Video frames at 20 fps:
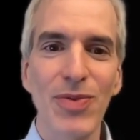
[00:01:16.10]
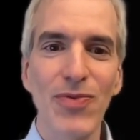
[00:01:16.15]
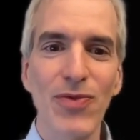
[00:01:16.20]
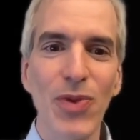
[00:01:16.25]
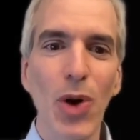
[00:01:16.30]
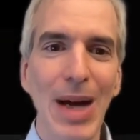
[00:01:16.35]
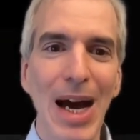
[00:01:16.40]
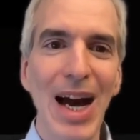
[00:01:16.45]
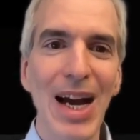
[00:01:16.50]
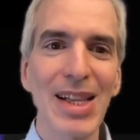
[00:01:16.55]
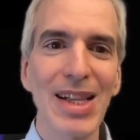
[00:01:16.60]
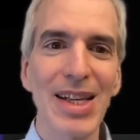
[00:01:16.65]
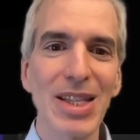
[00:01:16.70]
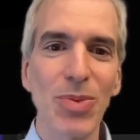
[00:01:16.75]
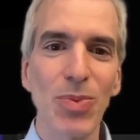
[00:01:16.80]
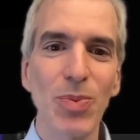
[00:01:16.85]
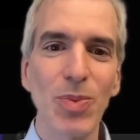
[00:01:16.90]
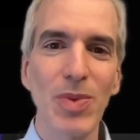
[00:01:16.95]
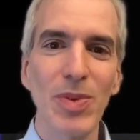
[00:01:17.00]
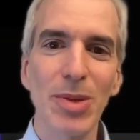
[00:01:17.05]
highlights
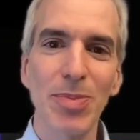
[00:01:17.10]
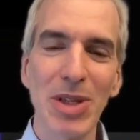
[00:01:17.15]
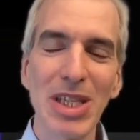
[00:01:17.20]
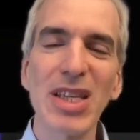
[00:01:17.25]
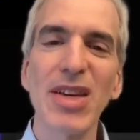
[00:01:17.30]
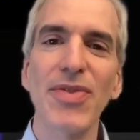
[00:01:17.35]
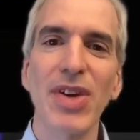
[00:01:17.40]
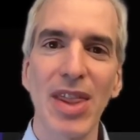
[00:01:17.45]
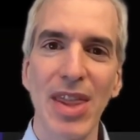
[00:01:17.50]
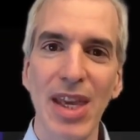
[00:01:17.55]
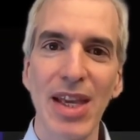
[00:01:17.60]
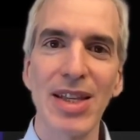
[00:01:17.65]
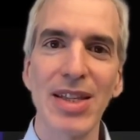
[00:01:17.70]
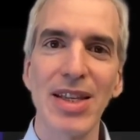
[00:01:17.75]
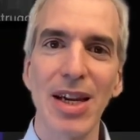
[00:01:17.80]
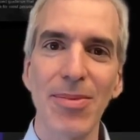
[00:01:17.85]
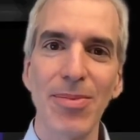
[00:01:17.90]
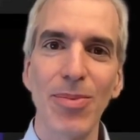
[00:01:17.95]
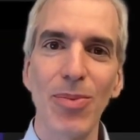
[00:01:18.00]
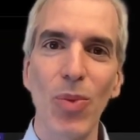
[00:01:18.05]
specific things
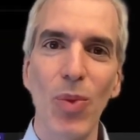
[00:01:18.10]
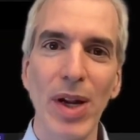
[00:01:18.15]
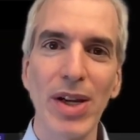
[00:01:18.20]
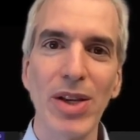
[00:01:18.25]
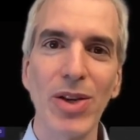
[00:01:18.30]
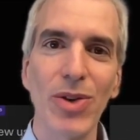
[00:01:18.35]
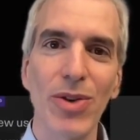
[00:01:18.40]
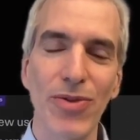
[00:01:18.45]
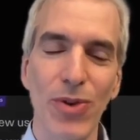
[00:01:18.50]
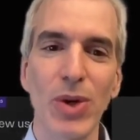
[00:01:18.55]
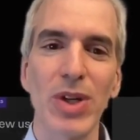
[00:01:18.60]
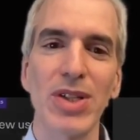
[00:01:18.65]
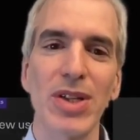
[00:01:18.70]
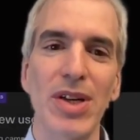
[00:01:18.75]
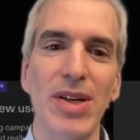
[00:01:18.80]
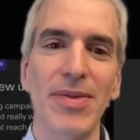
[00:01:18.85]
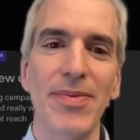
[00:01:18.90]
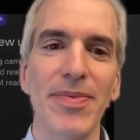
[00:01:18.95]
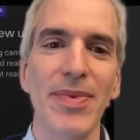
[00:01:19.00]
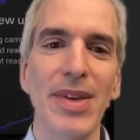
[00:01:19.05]
that I'm wanting you to focus on.